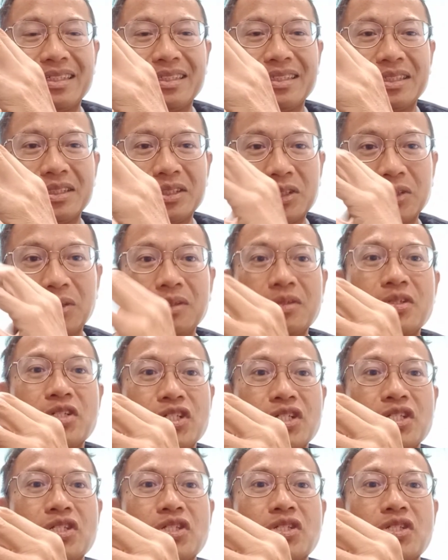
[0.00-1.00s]

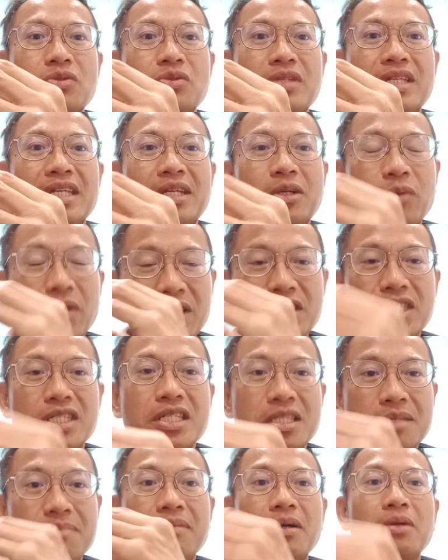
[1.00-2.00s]
solutions to the
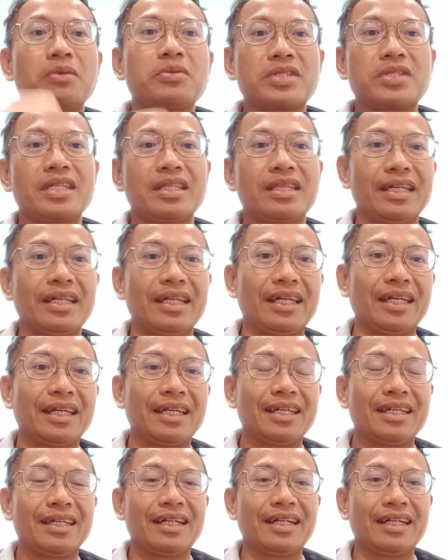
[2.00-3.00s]
questions posed in the
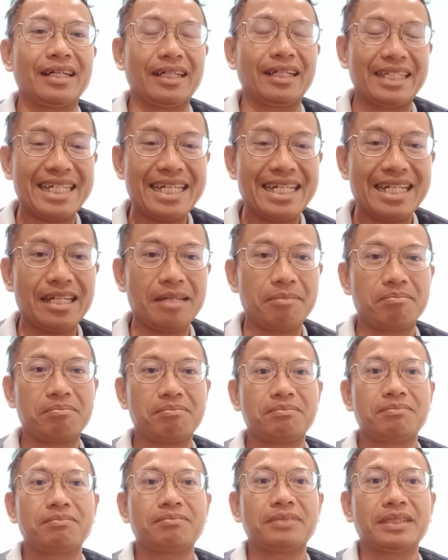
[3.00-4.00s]
ELIP
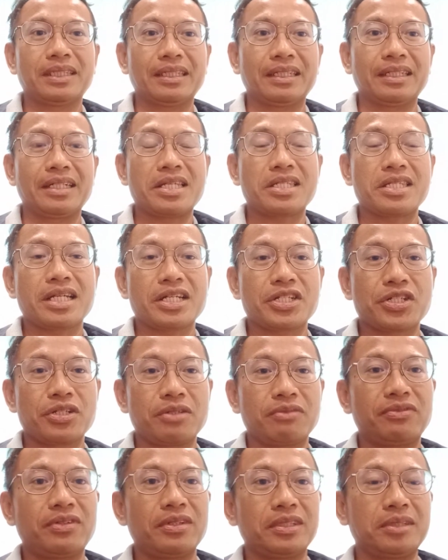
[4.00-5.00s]
discussion
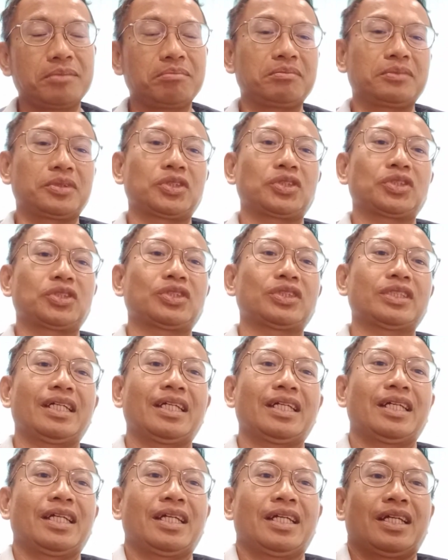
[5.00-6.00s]
forums.
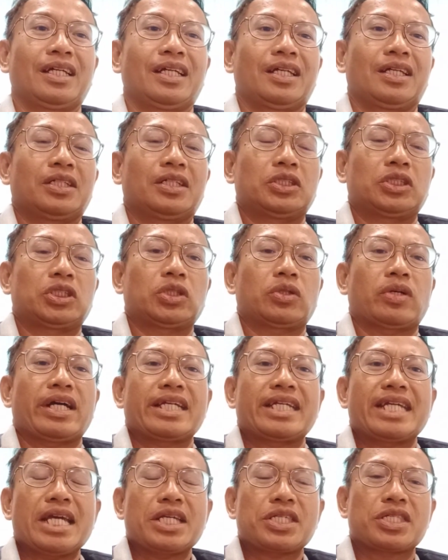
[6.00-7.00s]
So I
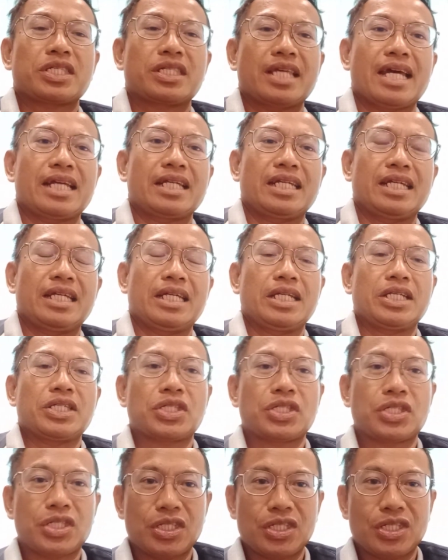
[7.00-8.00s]
guess that
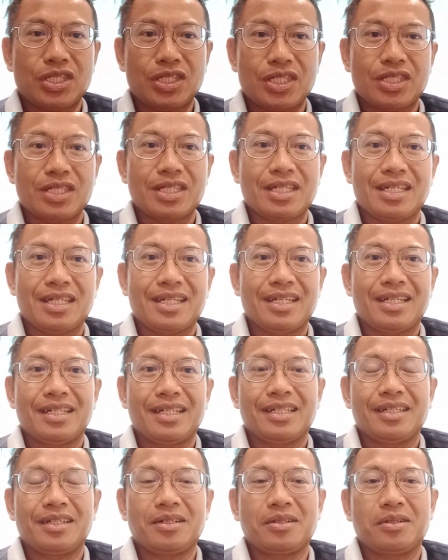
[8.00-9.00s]
is,
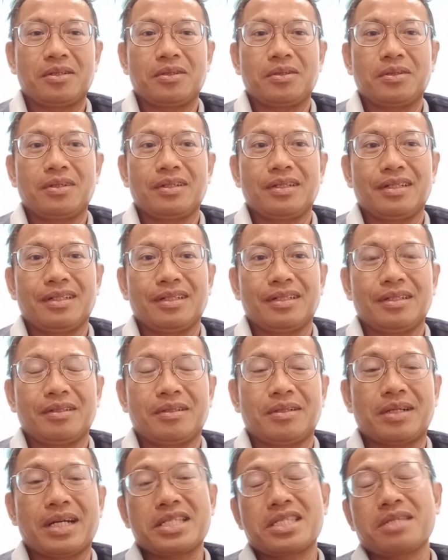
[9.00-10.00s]

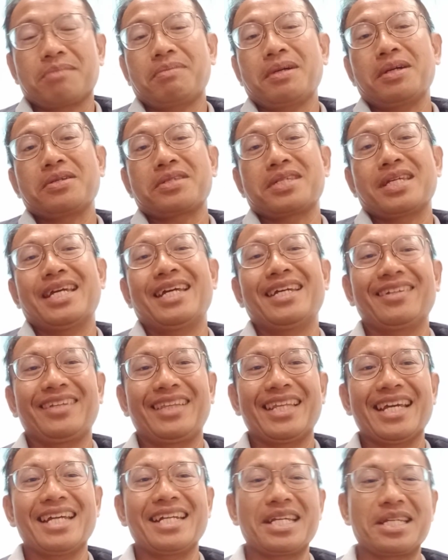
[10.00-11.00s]
or I suppose
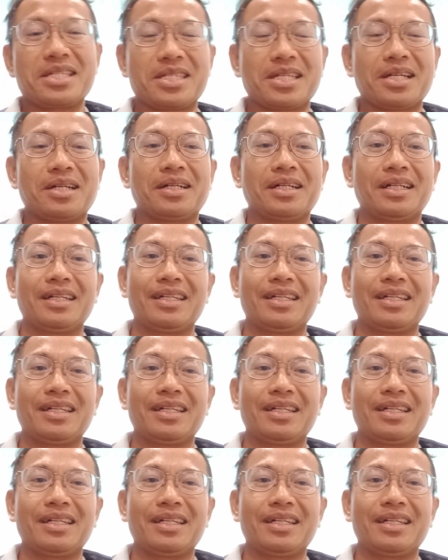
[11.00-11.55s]
that is uh,